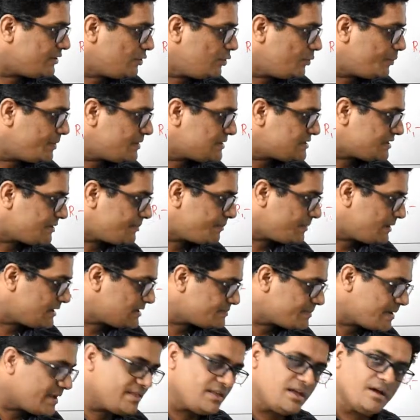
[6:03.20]
group is
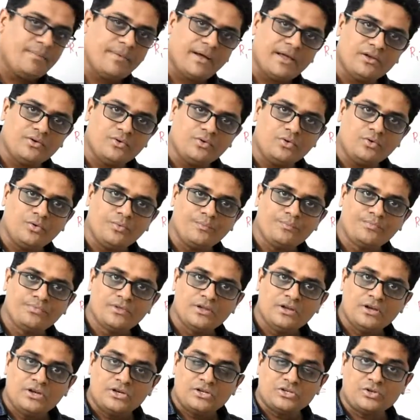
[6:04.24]
replaced by the amino.
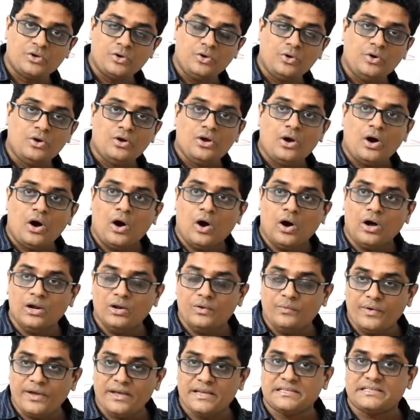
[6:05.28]
So
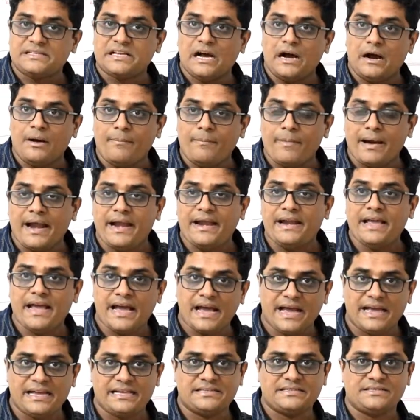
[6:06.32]
always amide
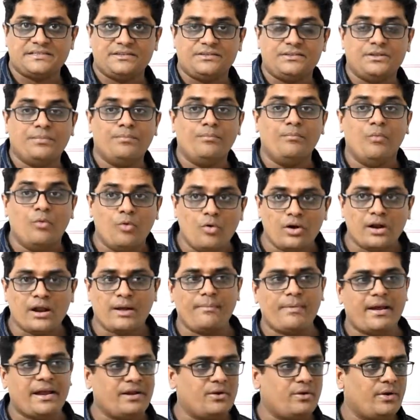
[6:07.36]
has the more
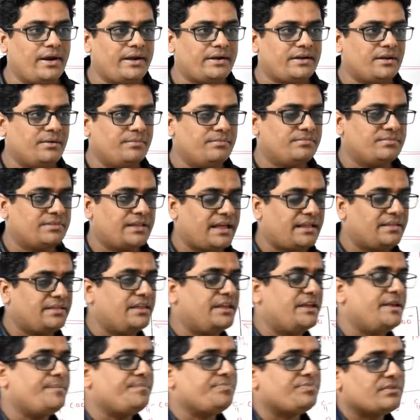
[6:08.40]
amino atom than
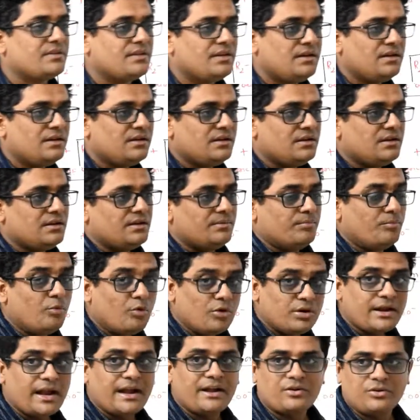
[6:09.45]
the
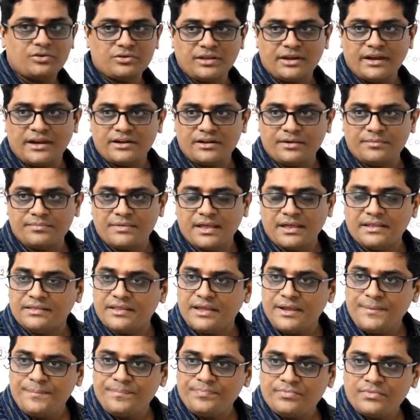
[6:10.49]
more nitrogen atom than
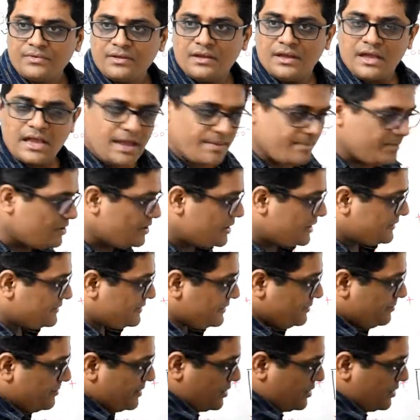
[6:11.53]
the amino acid,